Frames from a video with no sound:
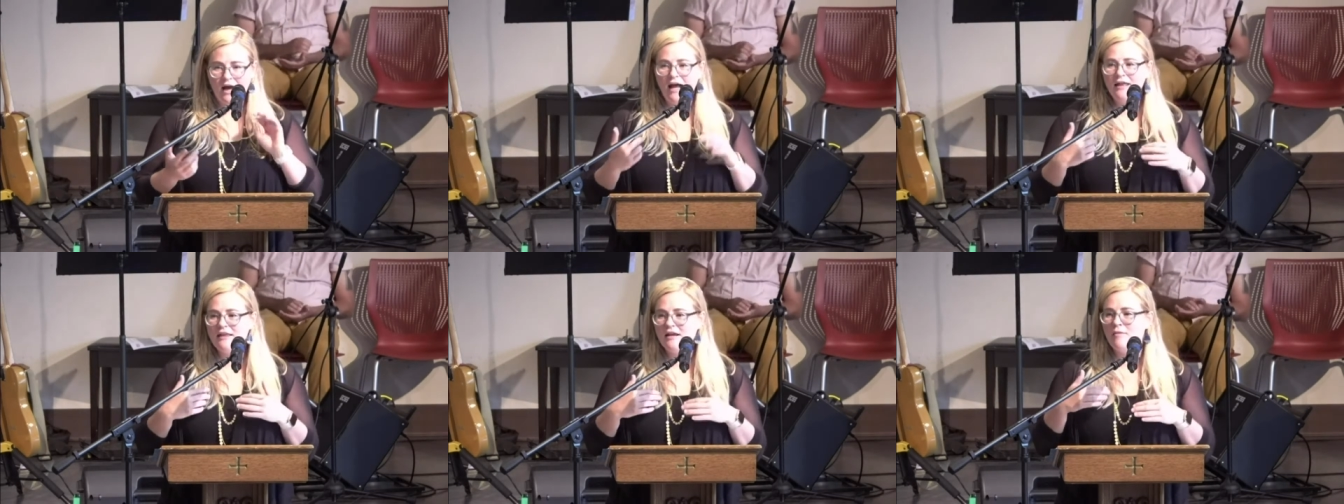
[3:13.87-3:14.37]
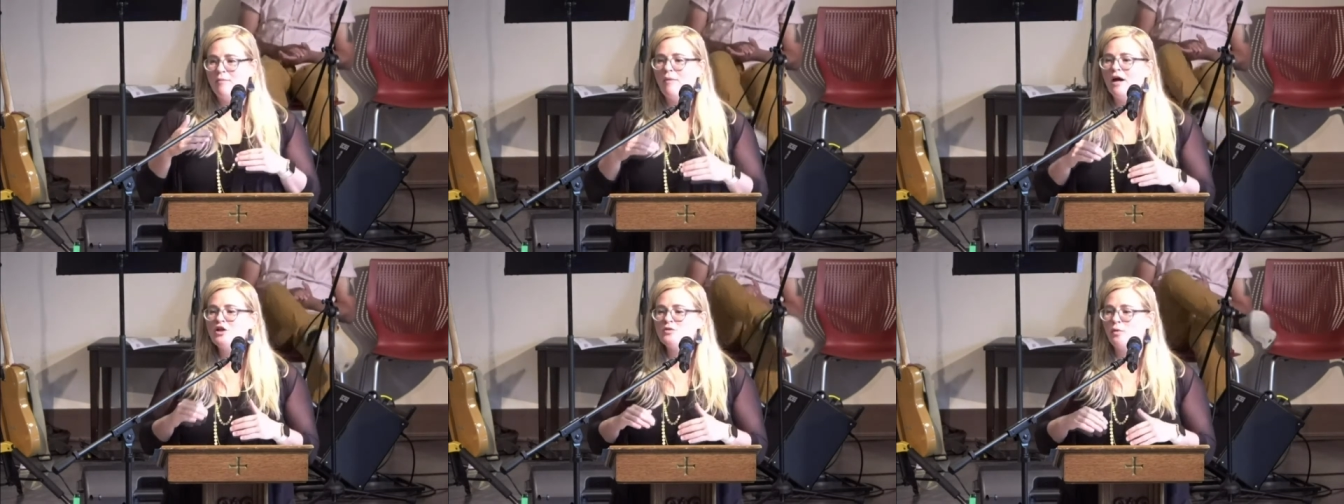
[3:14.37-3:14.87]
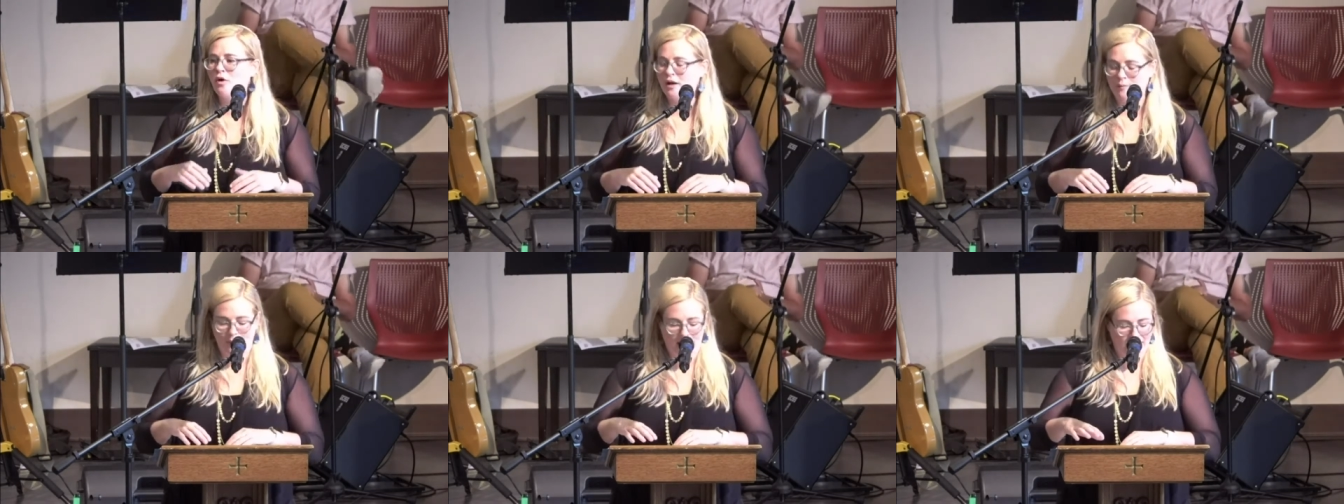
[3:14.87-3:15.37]
I think much more
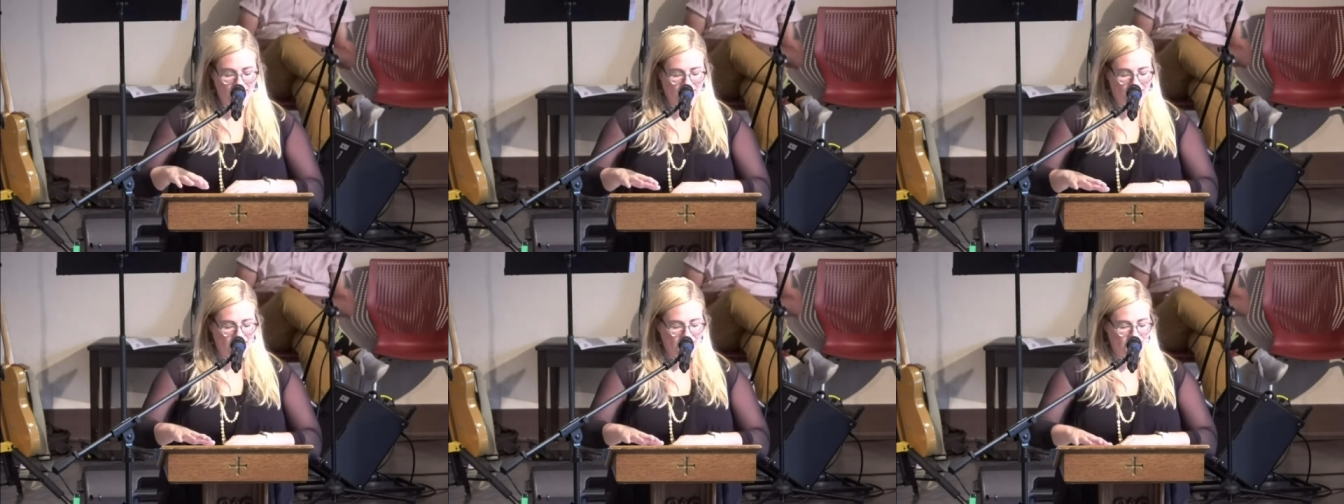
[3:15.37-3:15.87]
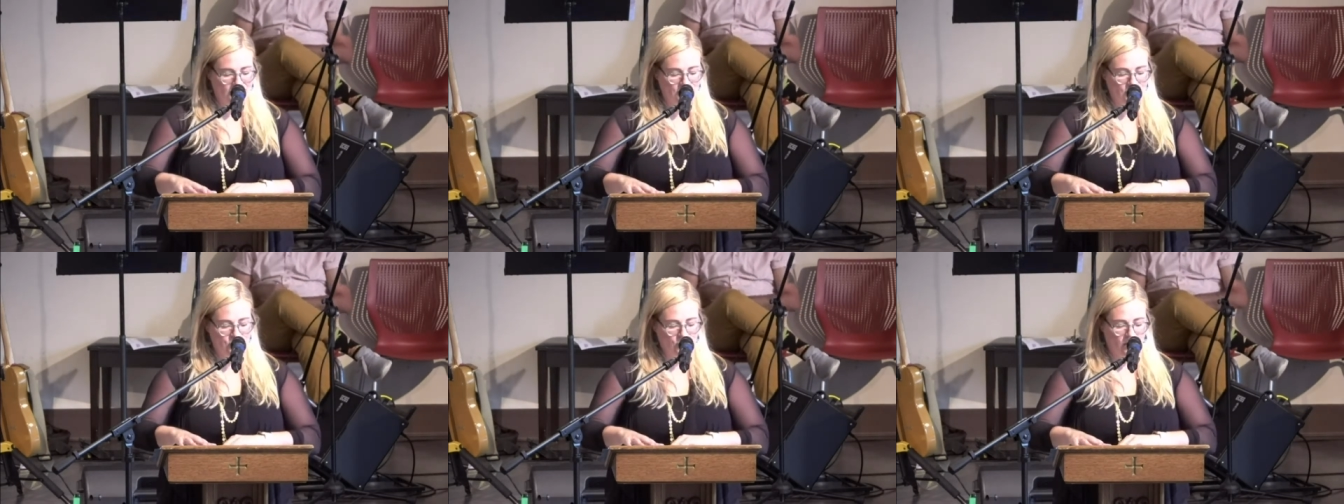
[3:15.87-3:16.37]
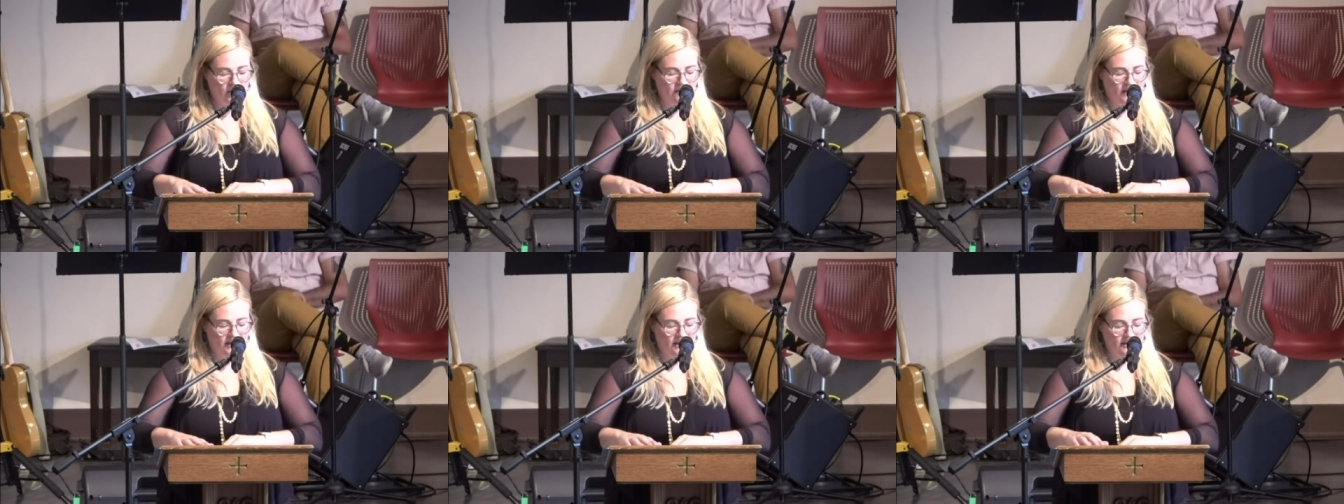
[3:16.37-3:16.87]
compelling in the story of
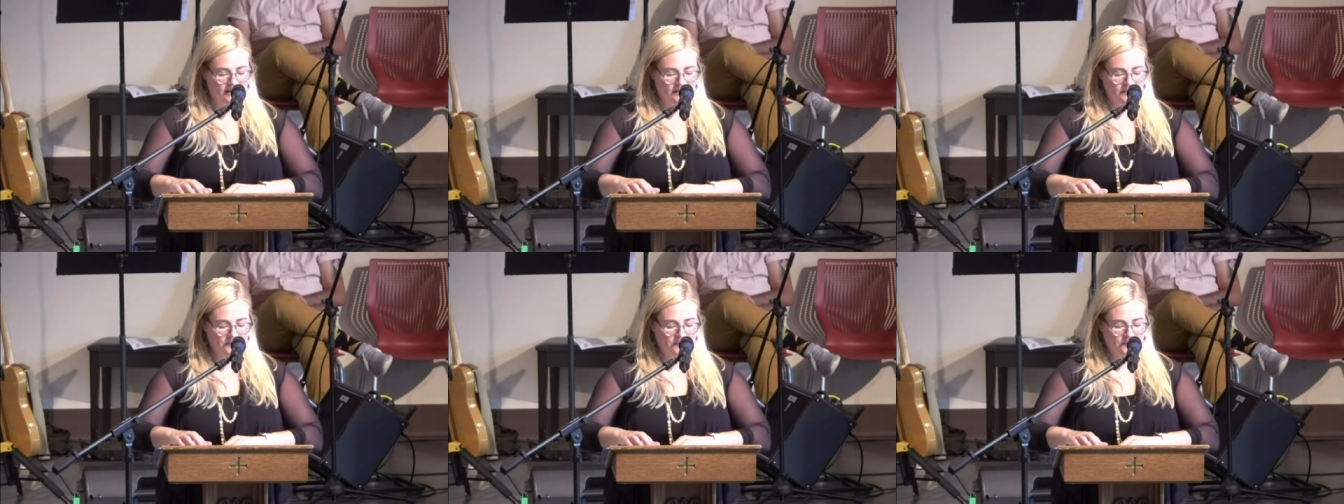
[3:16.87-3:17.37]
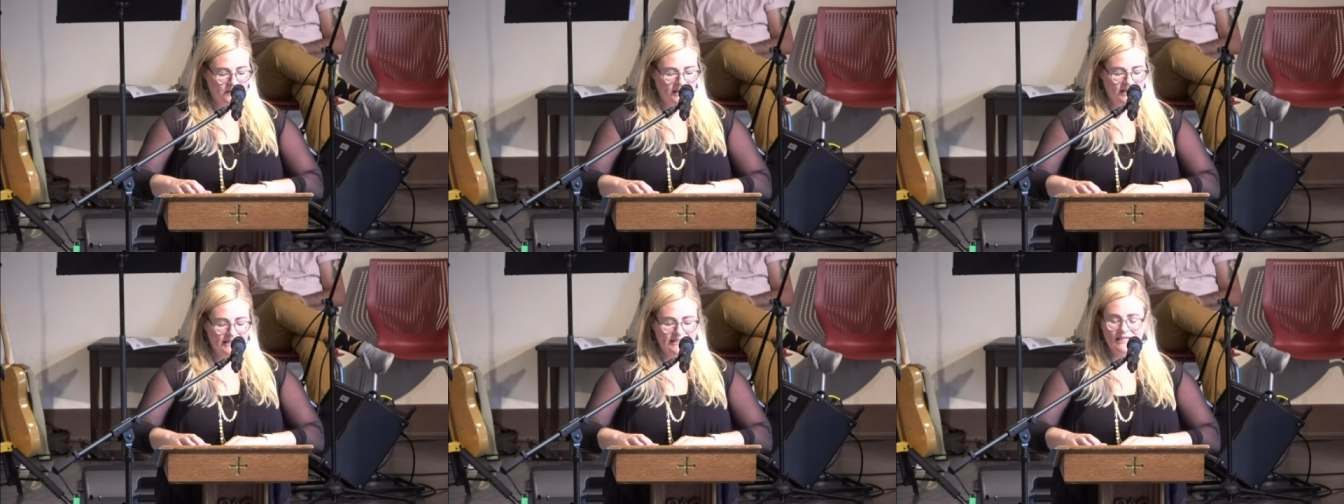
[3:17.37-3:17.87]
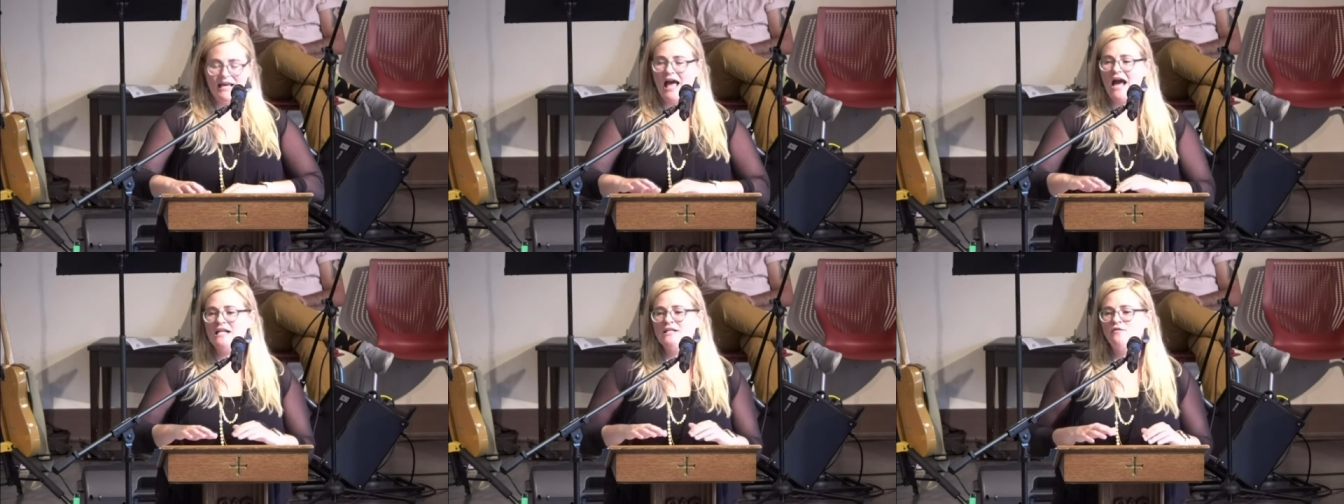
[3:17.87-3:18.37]
Eden is the
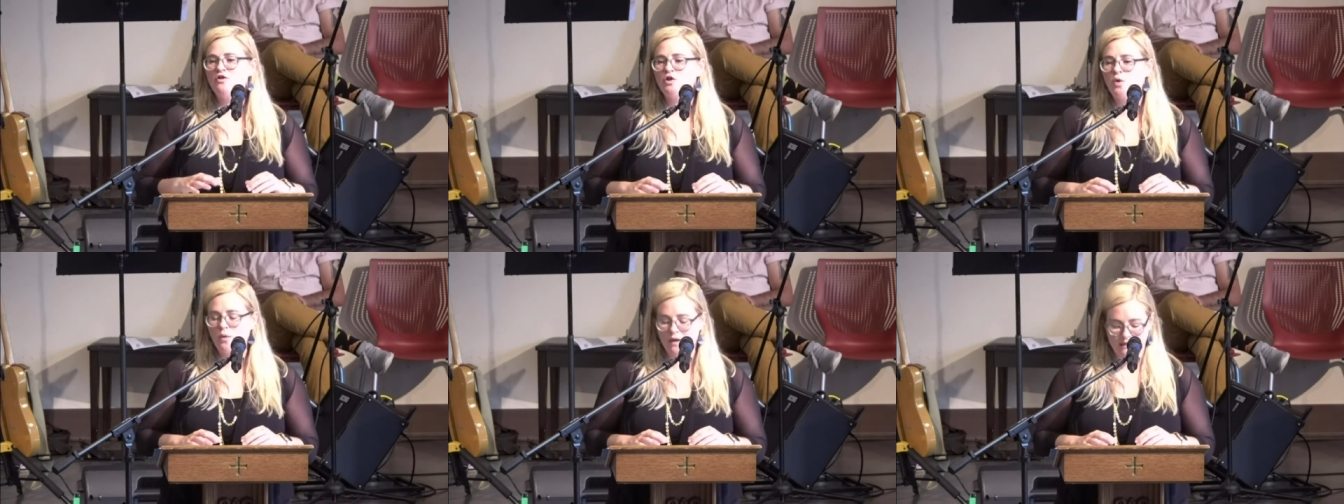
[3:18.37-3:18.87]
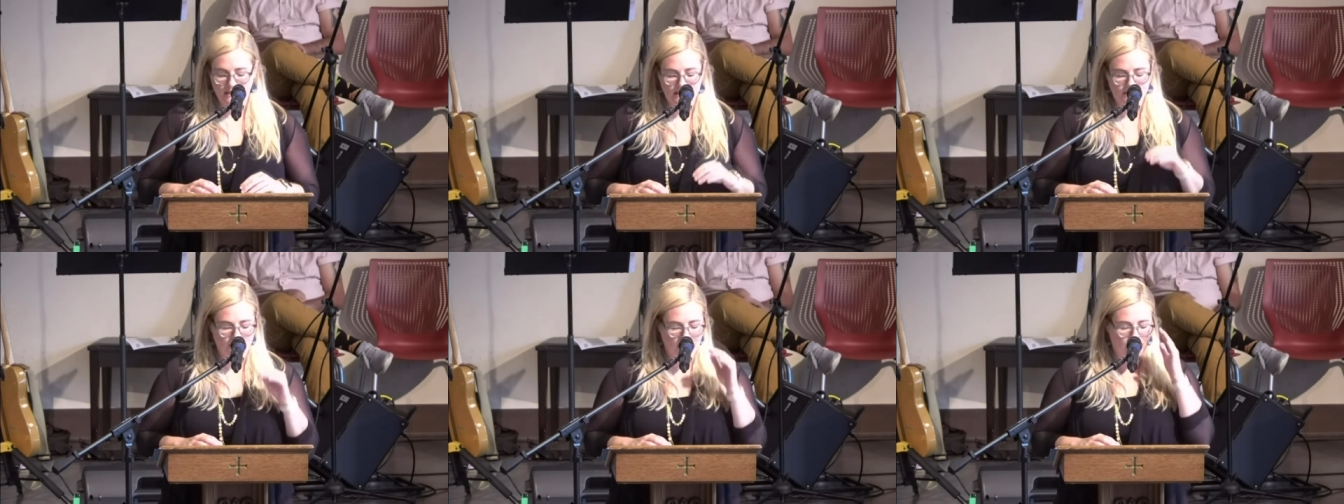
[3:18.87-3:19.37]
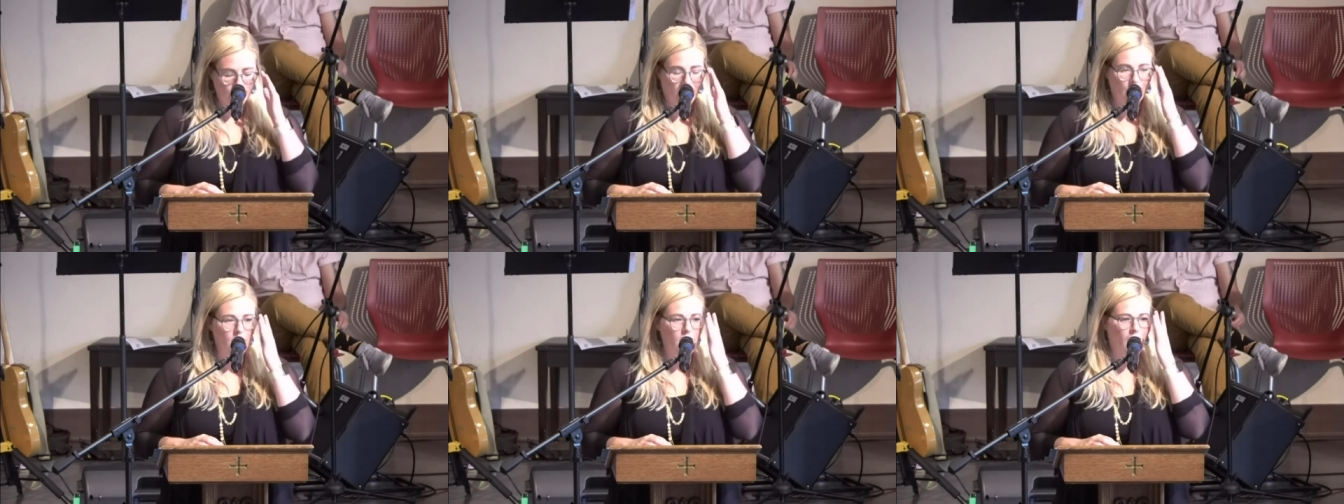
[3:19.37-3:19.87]
active choice made
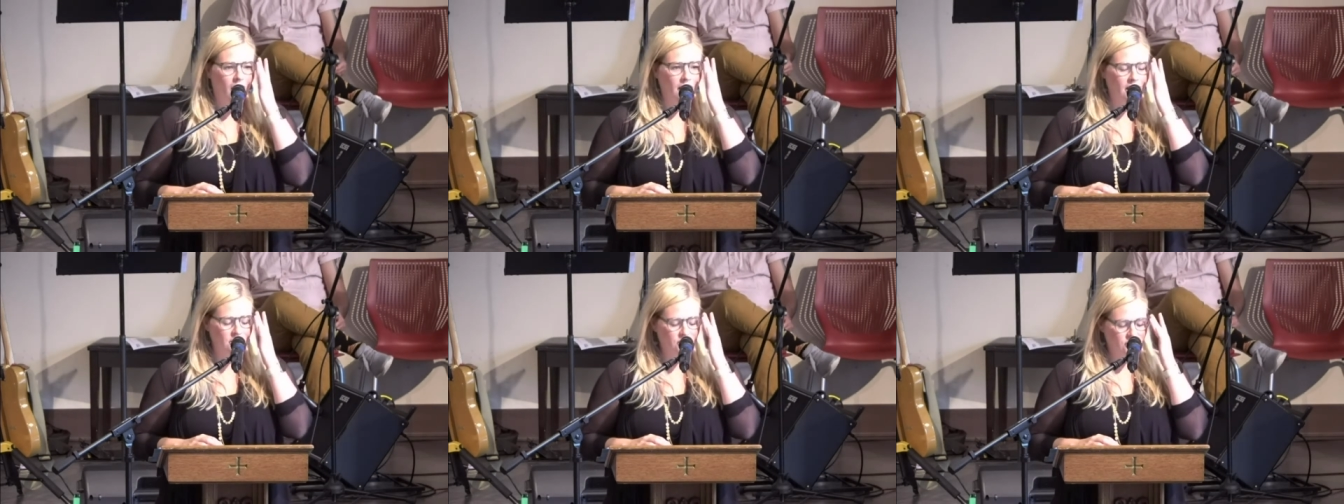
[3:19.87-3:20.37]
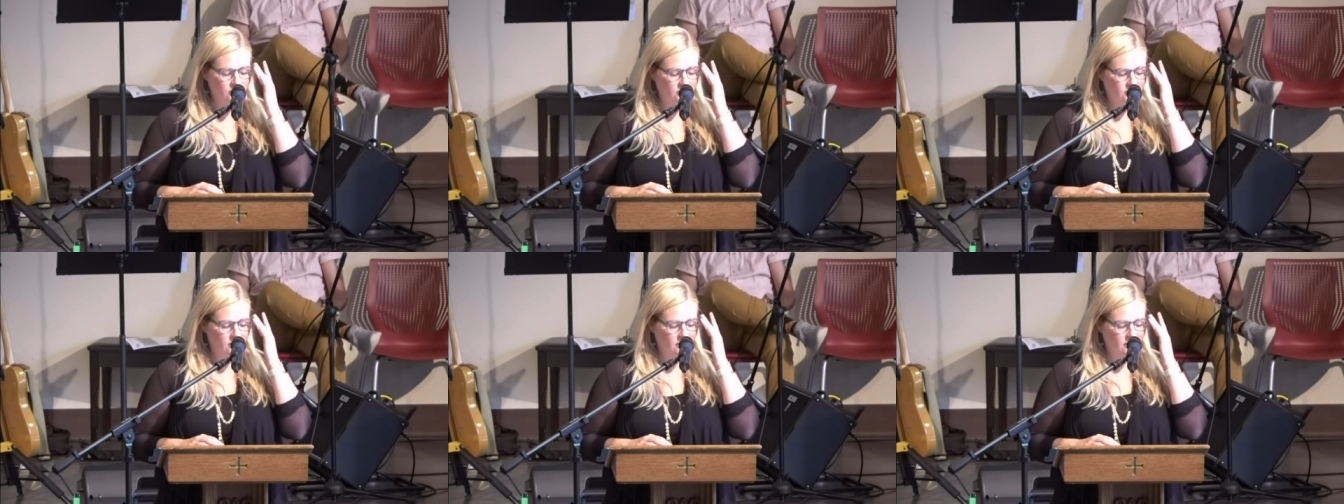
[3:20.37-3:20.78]
around knowledge.